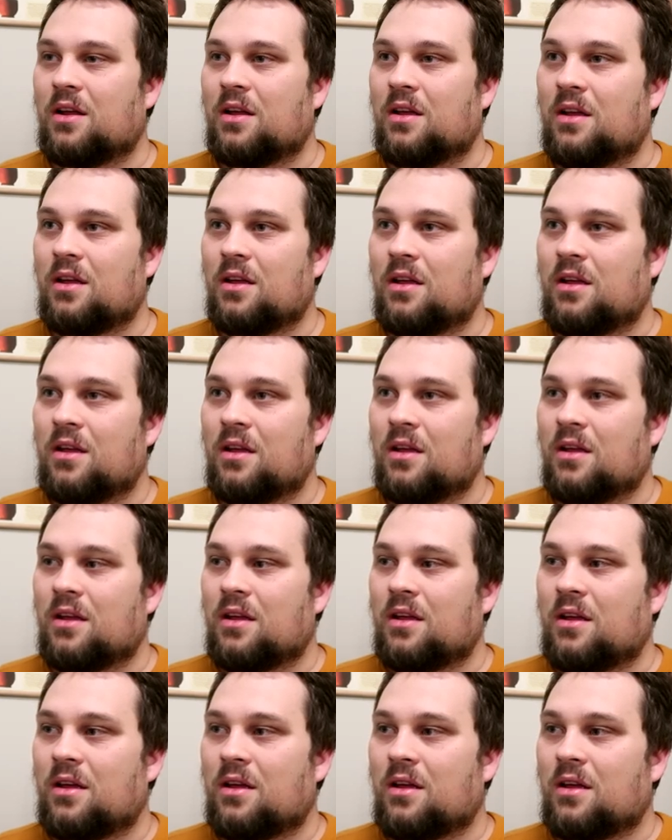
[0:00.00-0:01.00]

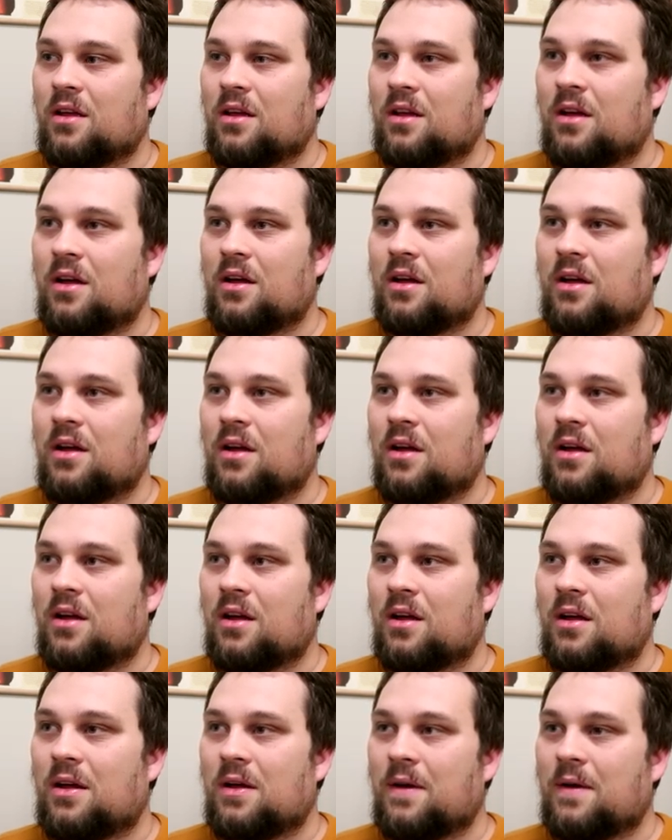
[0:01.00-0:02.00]

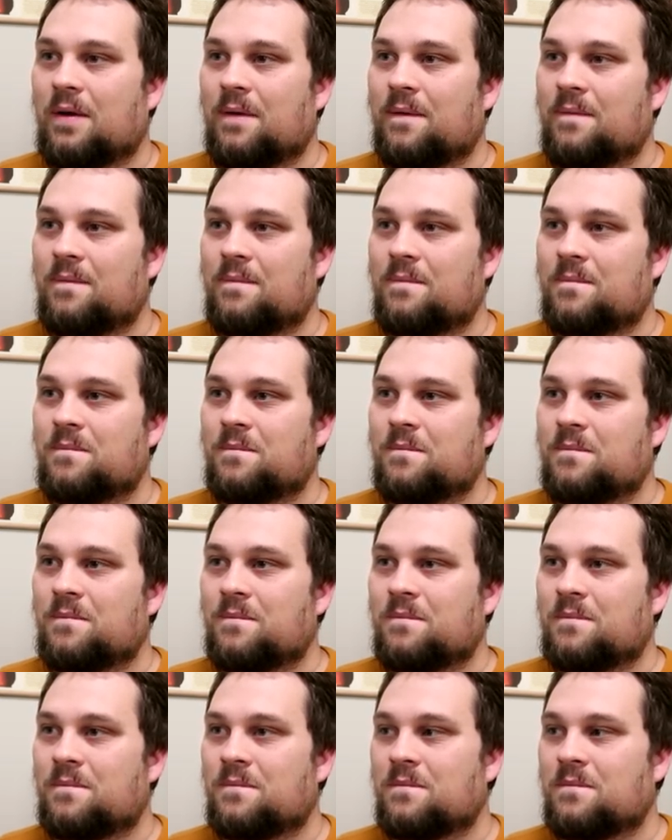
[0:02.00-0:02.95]
[no speech]